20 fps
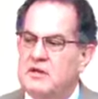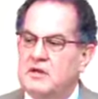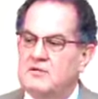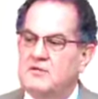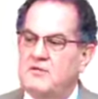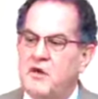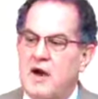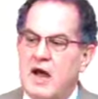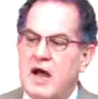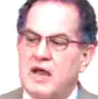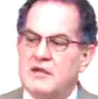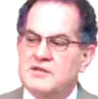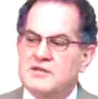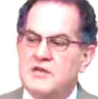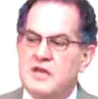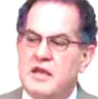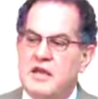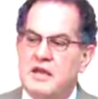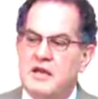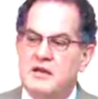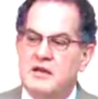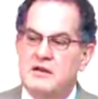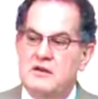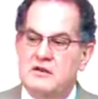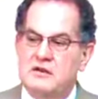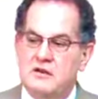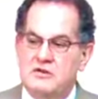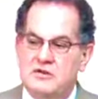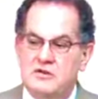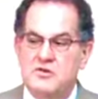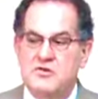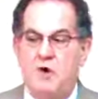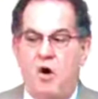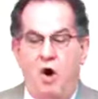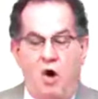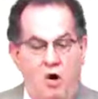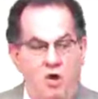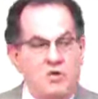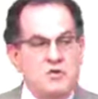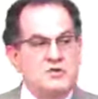of Christ and
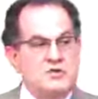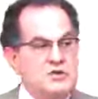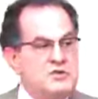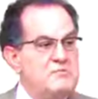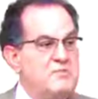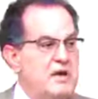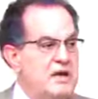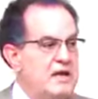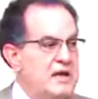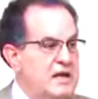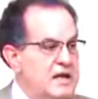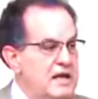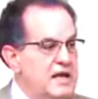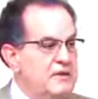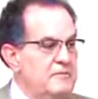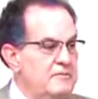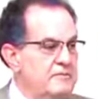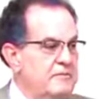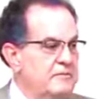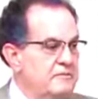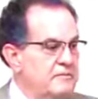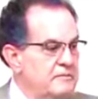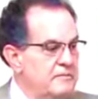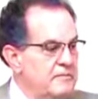to ultimately